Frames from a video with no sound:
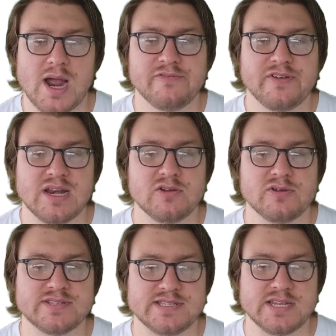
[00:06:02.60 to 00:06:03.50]
value
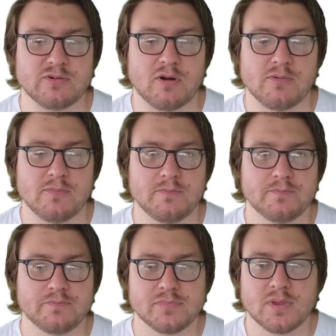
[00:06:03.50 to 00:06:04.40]
is 0.
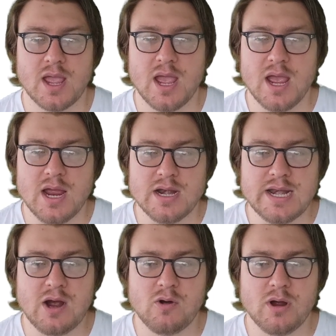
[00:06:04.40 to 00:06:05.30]

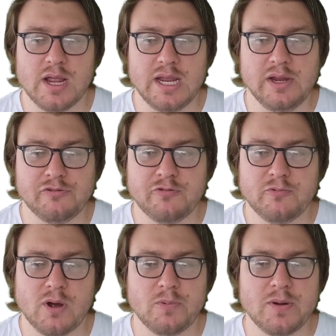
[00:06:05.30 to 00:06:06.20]
Now, if
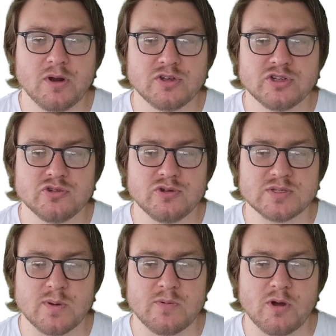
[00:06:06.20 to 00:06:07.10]
what we want to do is
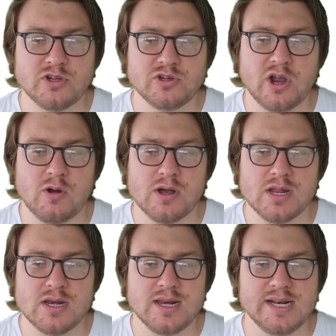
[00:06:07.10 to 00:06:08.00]
we want to go a
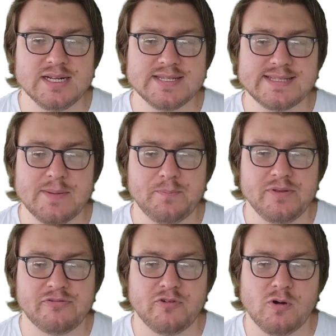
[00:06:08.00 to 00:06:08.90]
little step
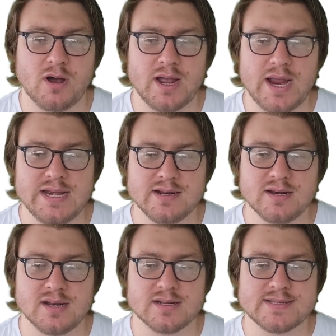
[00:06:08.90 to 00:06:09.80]
before and a
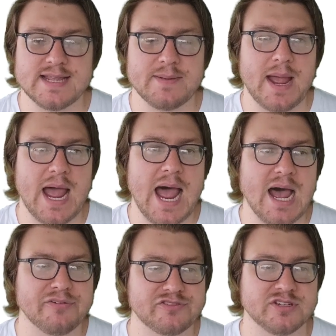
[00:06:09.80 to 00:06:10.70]
little step
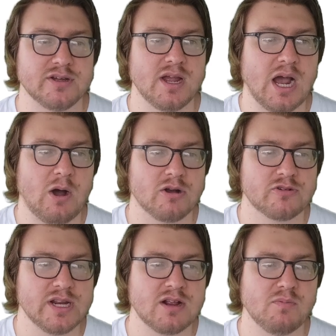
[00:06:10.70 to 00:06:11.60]
after our
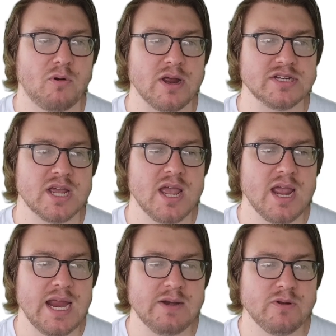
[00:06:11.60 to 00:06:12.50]
critical point,
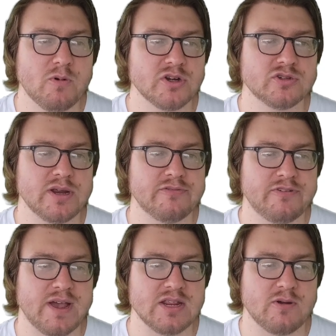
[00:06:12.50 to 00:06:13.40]
and we want to
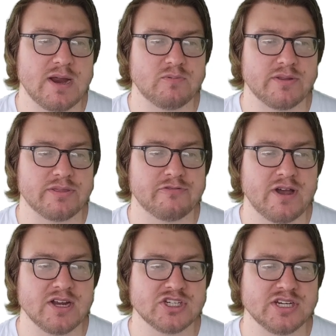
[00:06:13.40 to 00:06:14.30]
evaluate what the
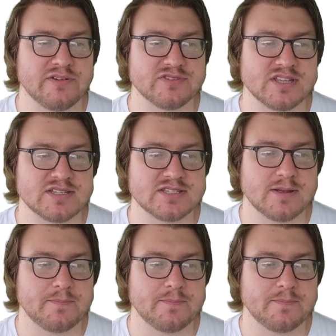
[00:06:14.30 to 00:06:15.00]
function gives us.